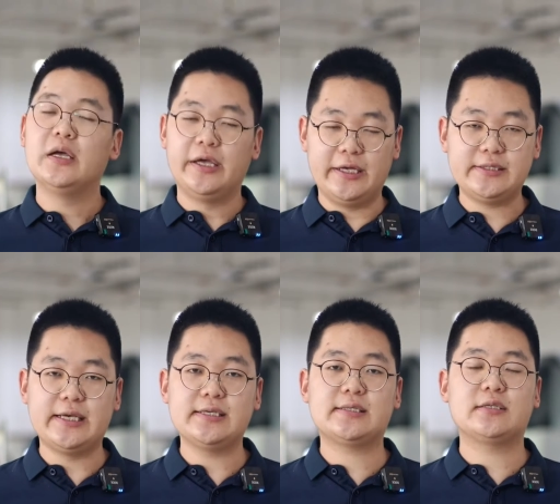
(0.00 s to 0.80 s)
In
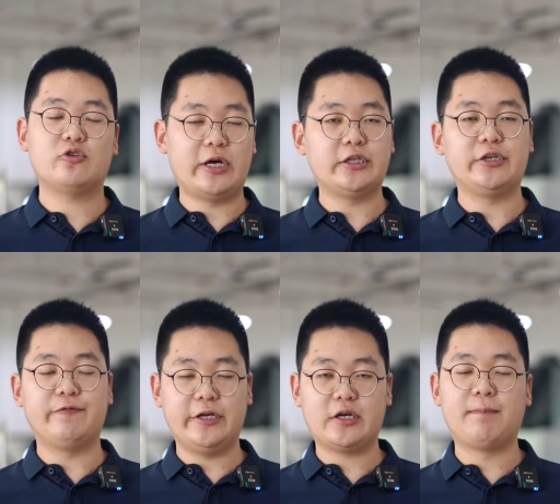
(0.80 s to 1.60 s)
this
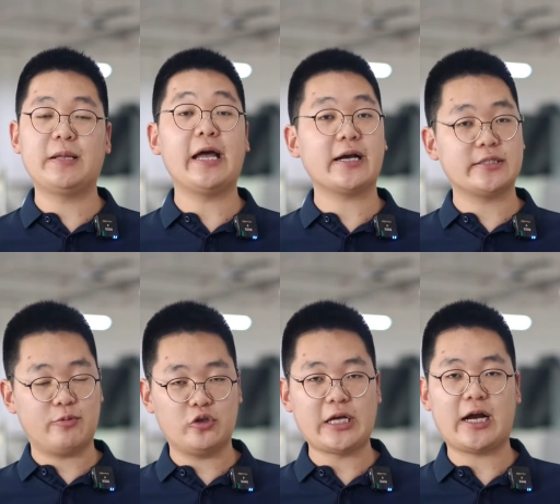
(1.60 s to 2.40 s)
relatively complex
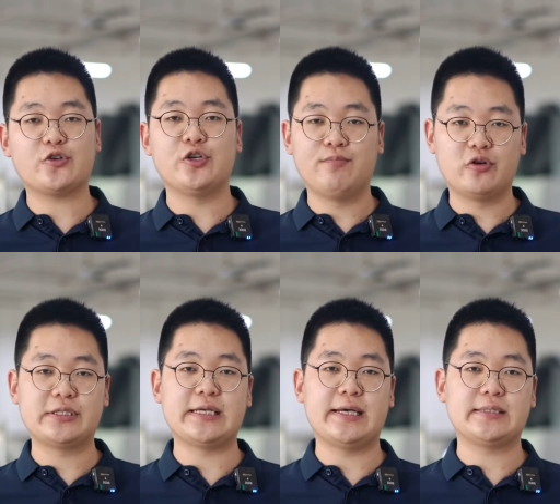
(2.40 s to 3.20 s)
production
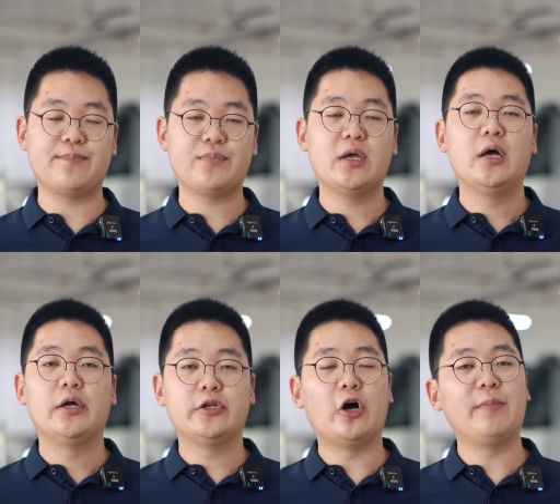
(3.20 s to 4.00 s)
process,
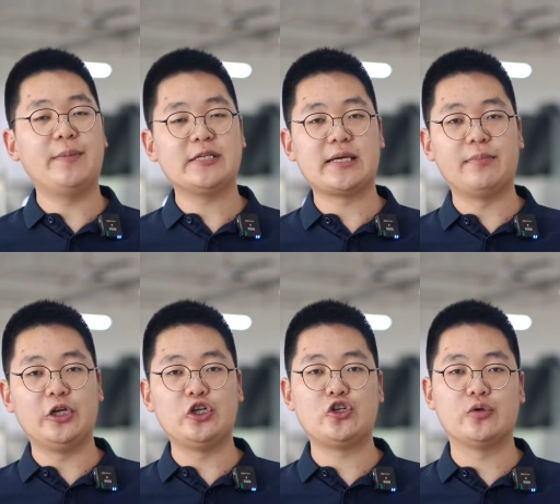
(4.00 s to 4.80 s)
there may be some
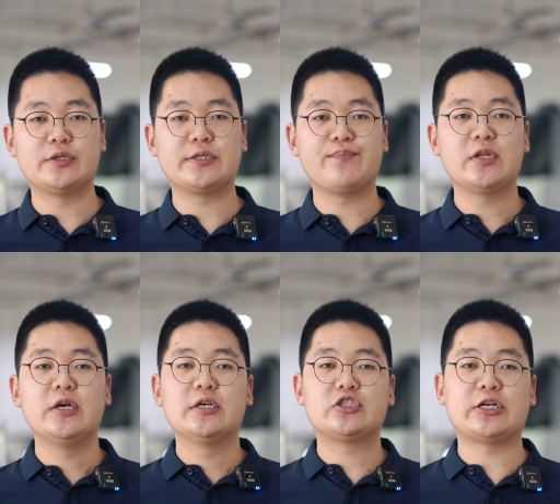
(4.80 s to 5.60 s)
issues
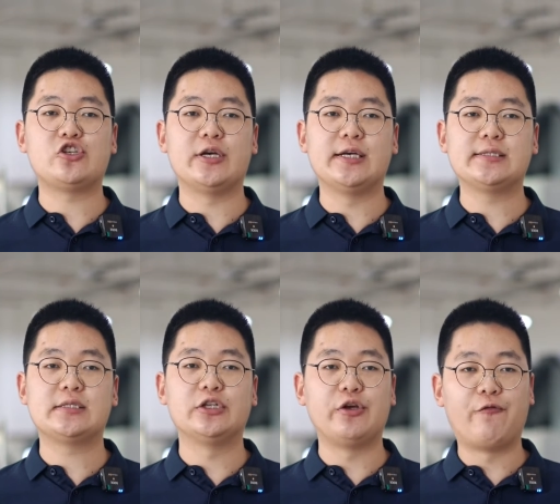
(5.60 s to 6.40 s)
such as
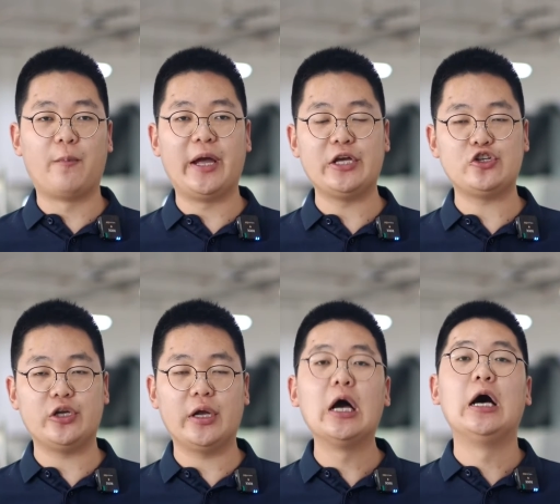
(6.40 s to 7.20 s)
the
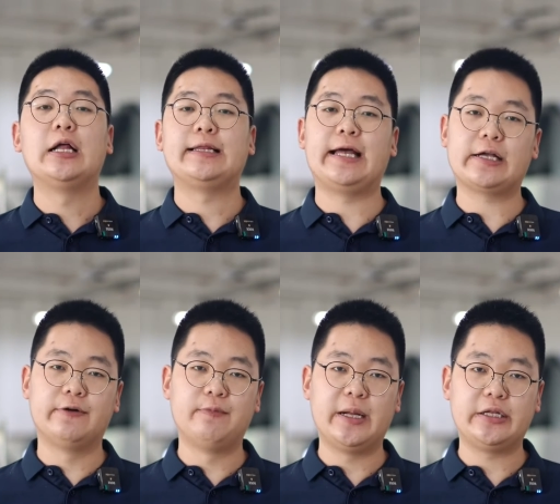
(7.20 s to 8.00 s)
deformation, lack of
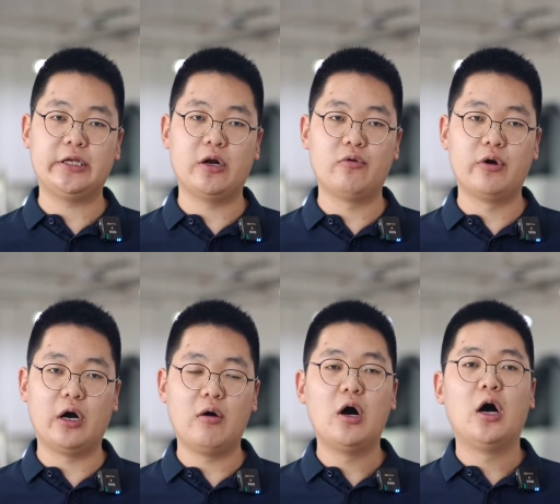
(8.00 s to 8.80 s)

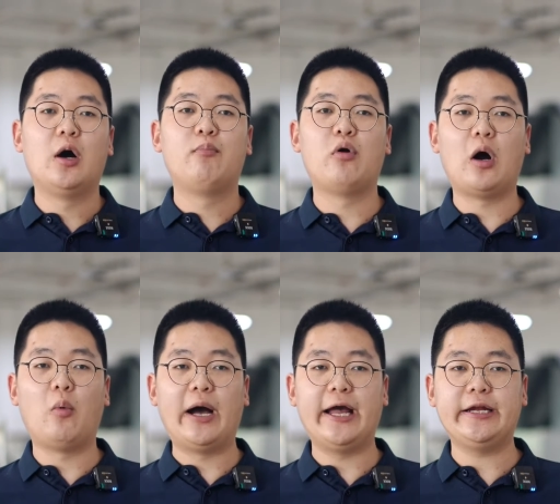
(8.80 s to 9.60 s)
material, poor
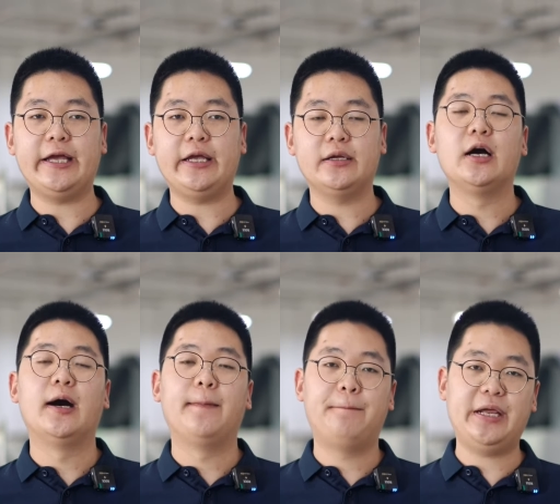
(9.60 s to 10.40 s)
welding,
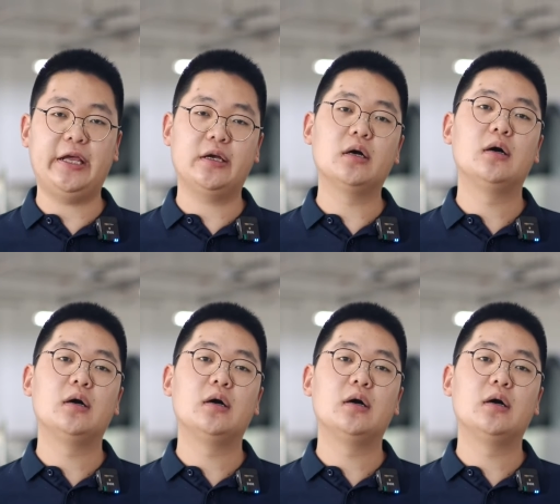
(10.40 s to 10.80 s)
peaks,